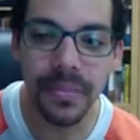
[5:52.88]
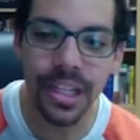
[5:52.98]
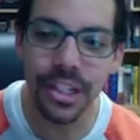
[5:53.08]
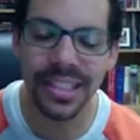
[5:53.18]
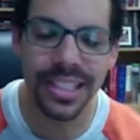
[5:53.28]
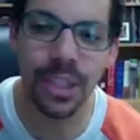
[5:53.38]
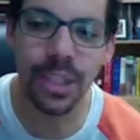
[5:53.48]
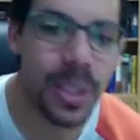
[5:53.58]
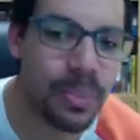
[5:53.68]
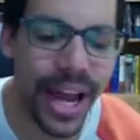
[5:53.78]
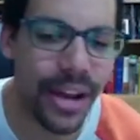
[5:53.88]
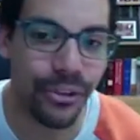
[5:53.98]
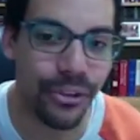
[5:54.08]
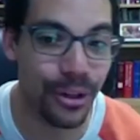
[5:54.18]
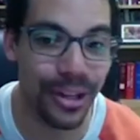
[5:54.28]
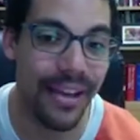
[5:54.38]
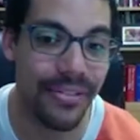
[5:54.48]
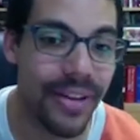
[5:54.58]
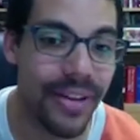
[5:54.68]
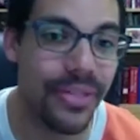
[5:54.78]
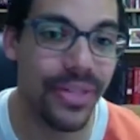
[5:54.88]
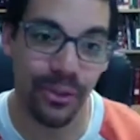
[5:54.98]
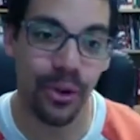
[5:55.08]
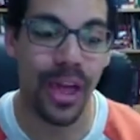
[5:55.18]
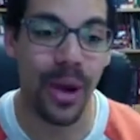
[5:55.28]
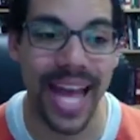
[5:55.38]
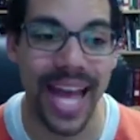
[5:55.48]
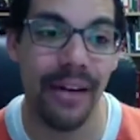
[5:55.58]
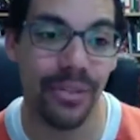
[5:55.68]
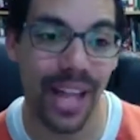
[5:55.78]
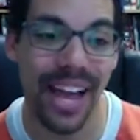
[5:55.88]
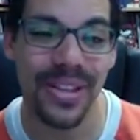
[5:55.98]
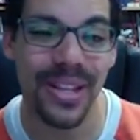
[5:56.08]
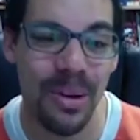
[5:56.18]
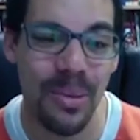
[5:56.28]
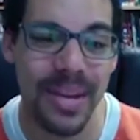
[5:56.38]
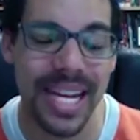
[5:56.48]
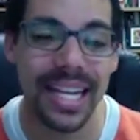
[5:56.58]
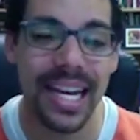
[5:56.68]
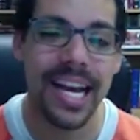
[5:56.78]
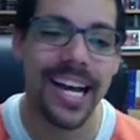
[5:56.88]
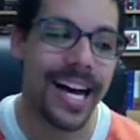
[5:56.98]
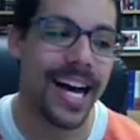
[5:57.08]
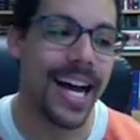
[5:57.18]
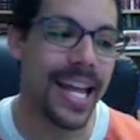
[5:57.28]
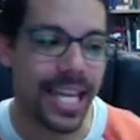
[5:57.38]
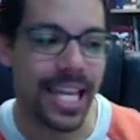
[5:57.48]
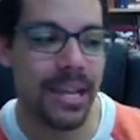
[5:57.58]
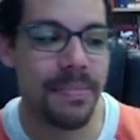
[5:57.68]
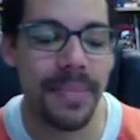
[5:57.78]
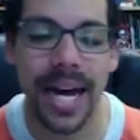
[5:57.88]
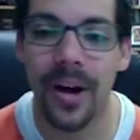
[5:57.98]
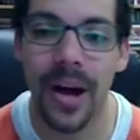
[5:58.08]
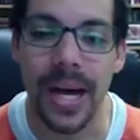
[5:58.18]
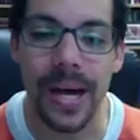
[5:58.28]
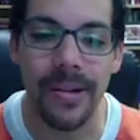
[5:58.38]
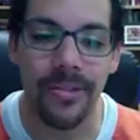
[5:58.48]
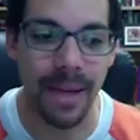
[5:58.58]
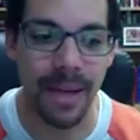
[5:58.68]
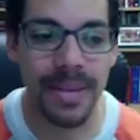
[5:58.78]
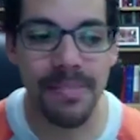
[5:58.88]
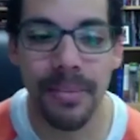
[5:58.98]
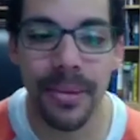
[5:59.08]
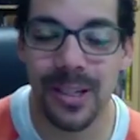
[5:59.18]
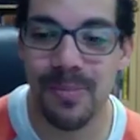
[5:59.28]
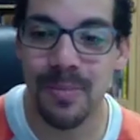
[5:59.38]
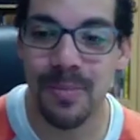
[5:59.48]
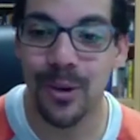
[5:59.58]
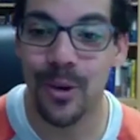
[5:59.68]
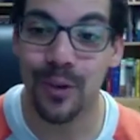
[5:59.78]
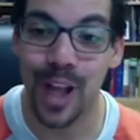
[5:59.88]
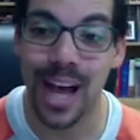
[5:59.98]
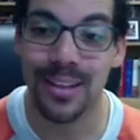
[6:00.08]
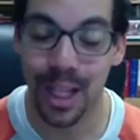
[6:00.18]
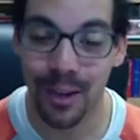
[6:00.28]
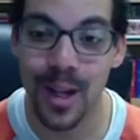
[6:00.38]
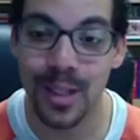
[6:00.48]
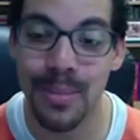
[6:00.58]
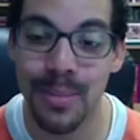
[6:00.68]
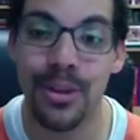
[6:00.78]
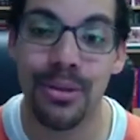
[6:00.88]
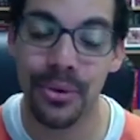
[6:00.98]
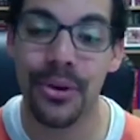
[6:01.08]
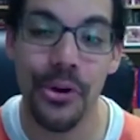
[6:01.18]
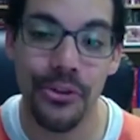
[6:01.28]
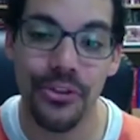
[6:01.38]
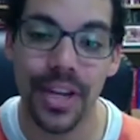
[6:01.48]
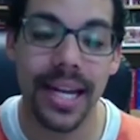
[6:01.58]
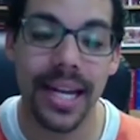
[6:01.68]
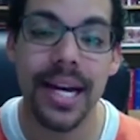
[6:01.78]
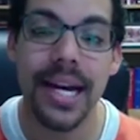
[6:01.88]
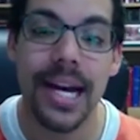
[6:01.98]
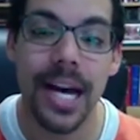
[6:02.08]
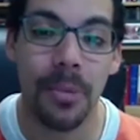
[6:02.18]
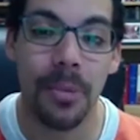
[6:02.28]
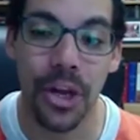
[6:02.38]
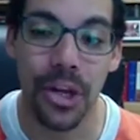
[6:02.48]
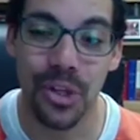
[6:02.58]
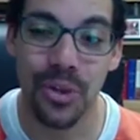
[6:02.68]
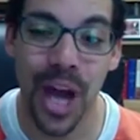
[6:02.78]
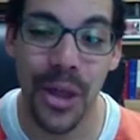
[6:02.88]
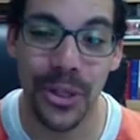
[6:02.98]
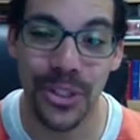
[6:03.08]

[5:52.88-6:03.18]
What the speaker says: just continually praying for life and thankful that we have life in this moment. And thinking about family members and people who have lost loved ones, maybe through COVID, but also through other